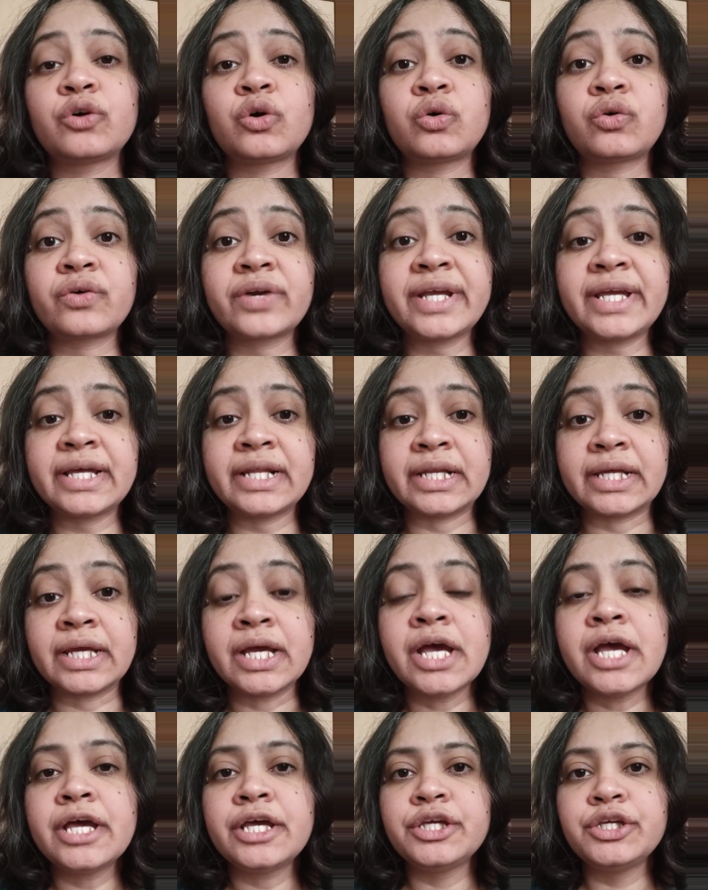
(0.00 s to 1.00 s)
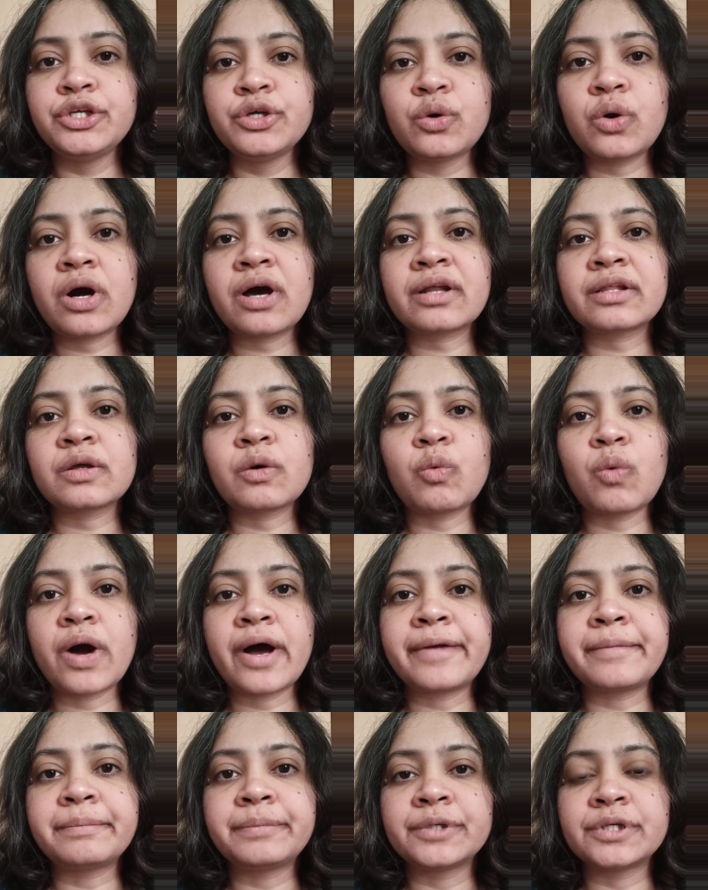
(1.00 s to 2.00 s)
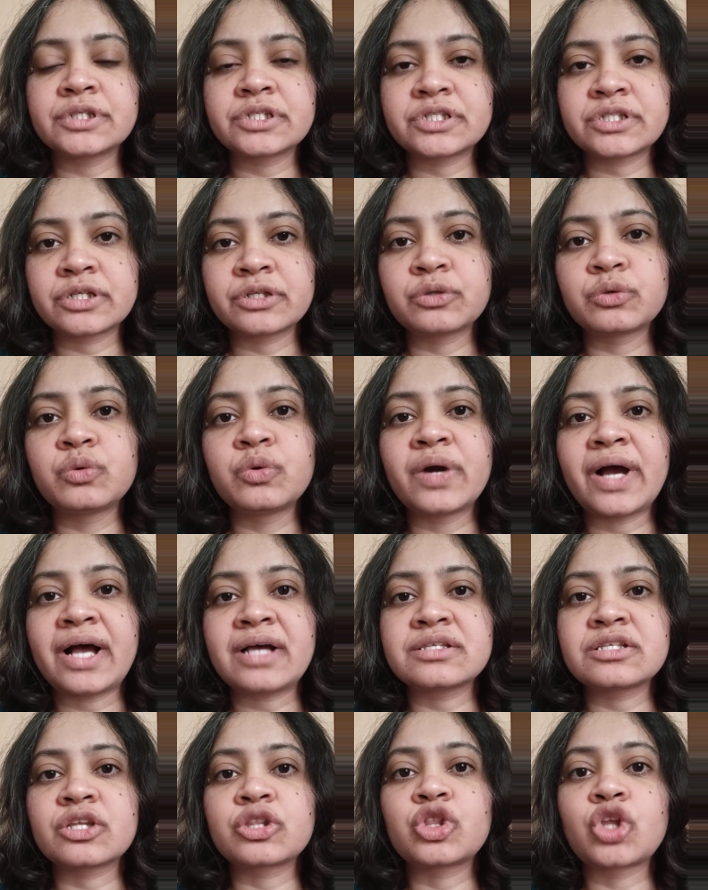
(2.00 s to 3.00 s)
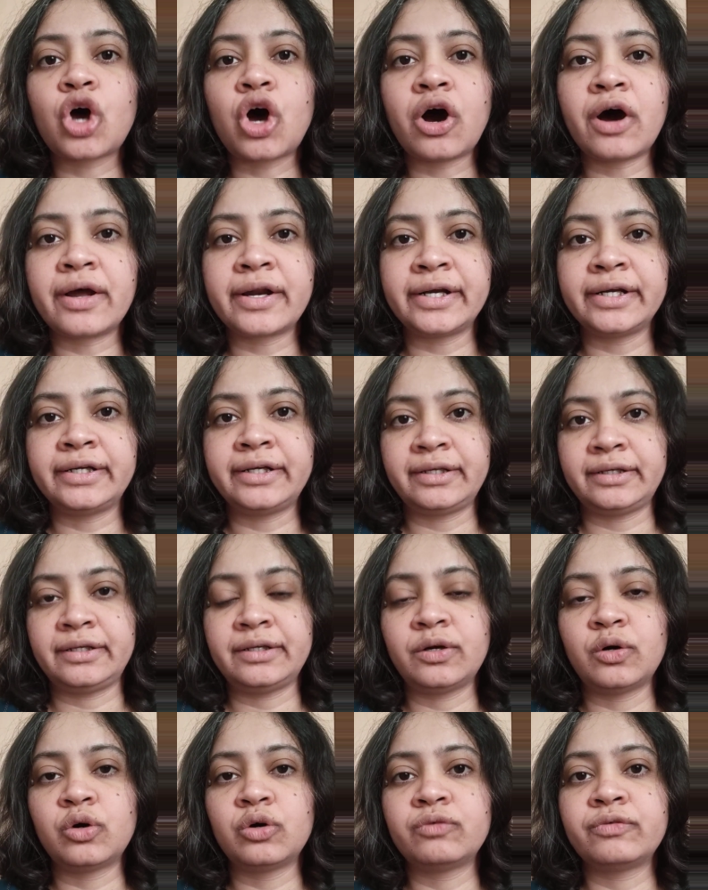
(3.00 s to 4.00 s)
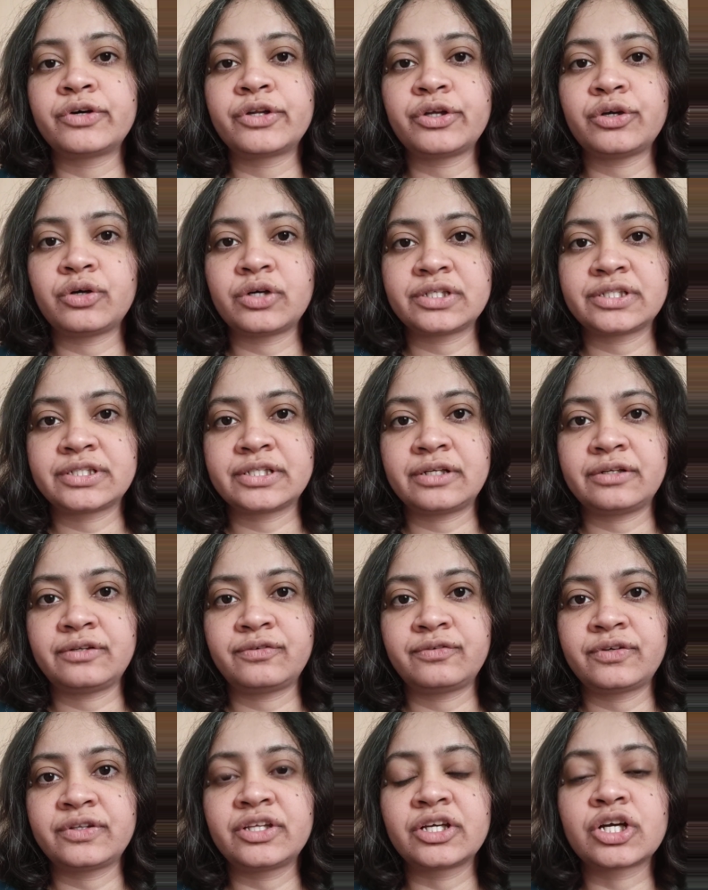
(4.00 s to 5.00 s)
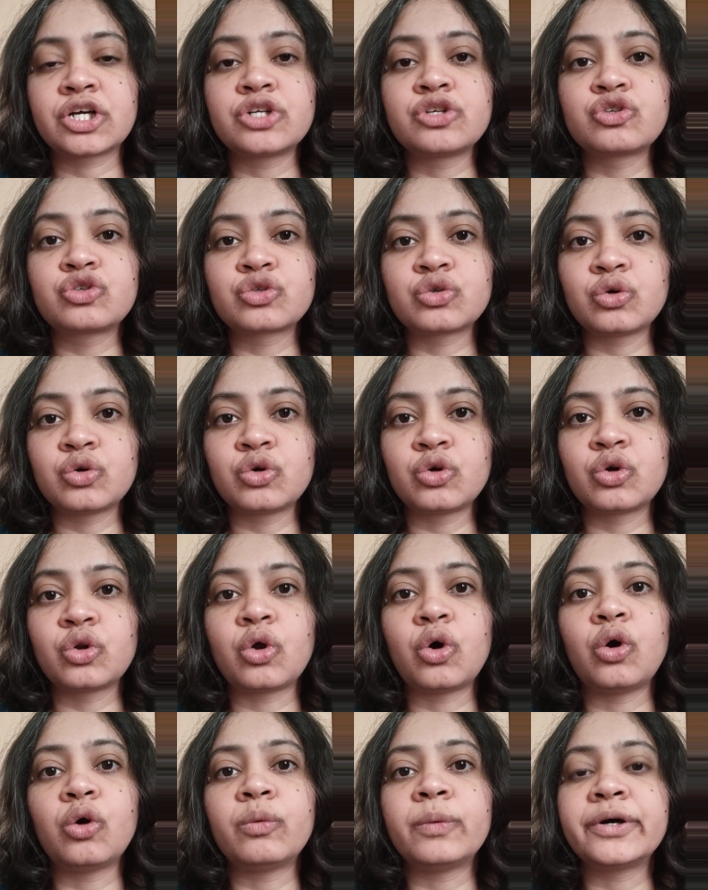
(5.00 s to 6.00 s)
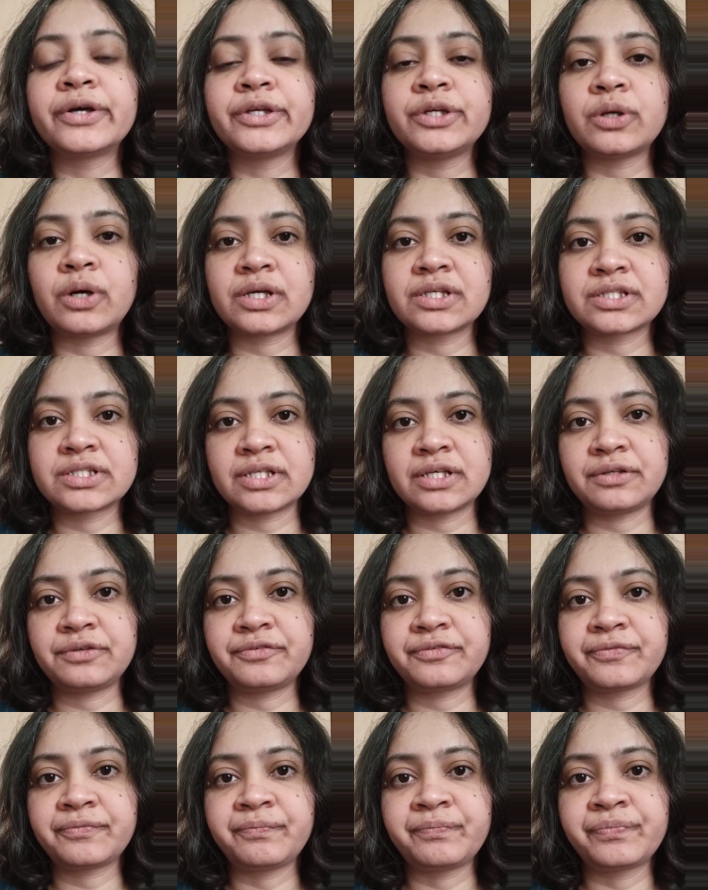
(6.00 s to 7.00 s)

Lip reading: Or really, you are the one person who has authority over yourself, the control over yourself.